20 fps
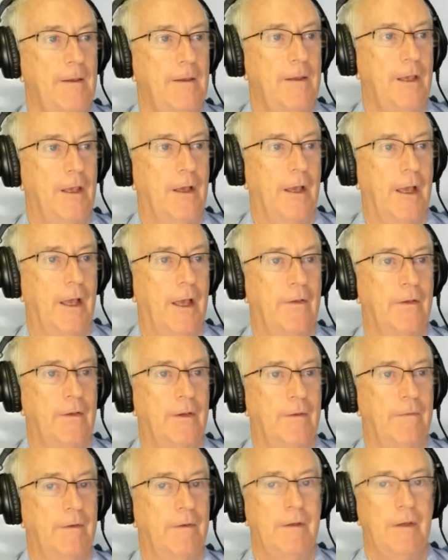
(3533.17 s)
yeah,
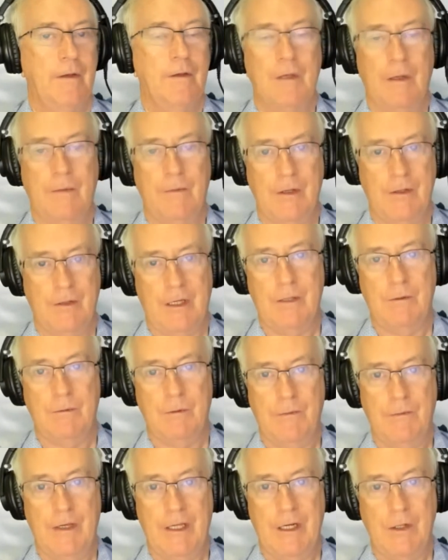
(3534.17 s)
and, and I mean, there's other
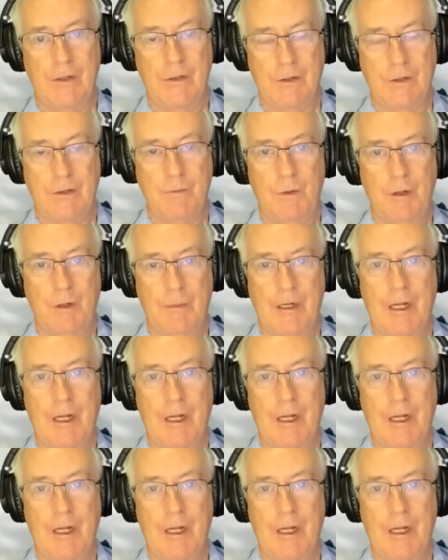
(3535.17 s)
advantages as well,